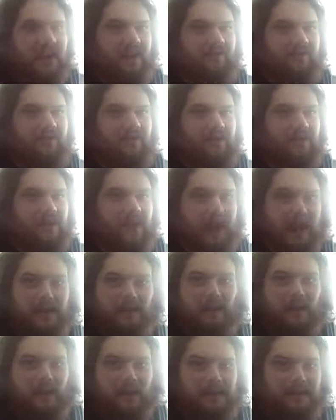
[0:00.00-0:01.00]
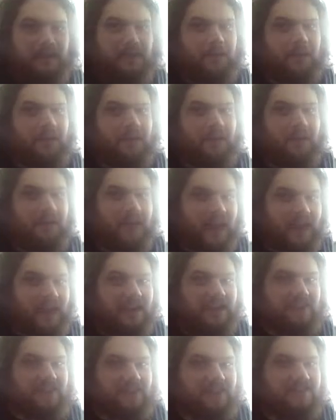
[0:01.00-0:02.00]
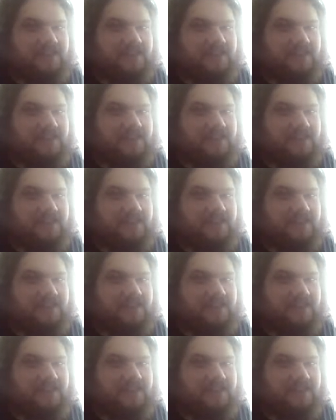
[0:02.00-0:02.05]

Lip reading: and they want to engage